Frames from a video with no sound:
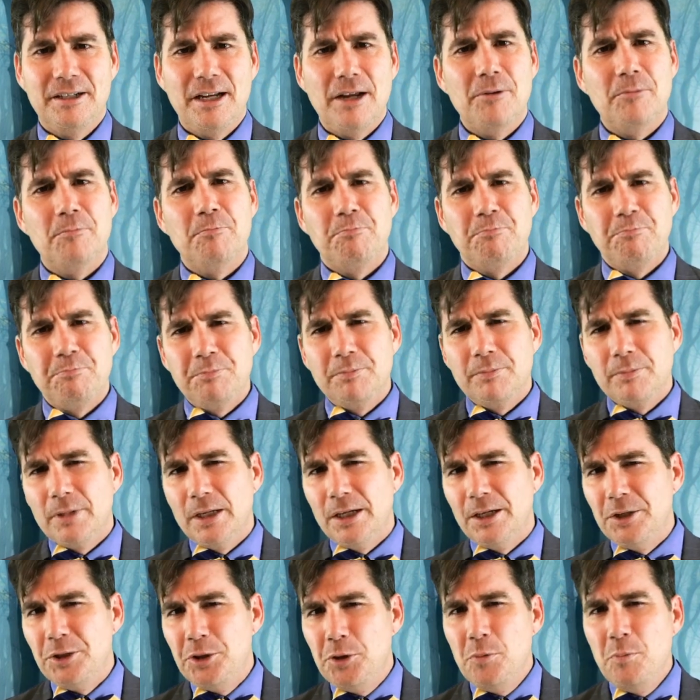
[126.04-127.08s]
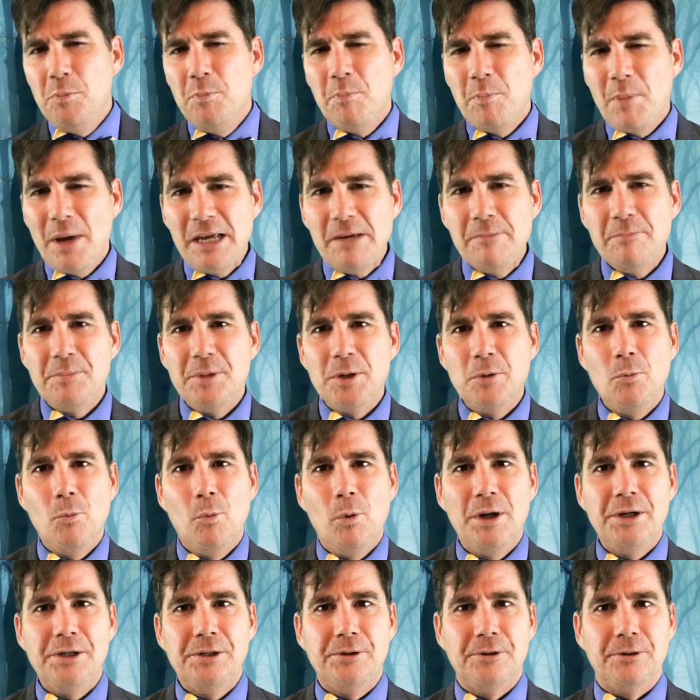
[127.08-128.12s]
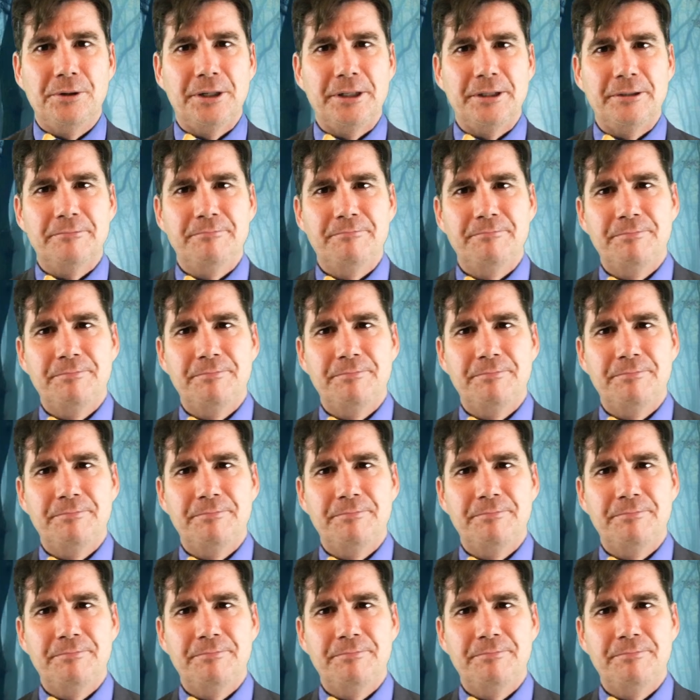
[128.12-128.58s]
Now, you might be wondering,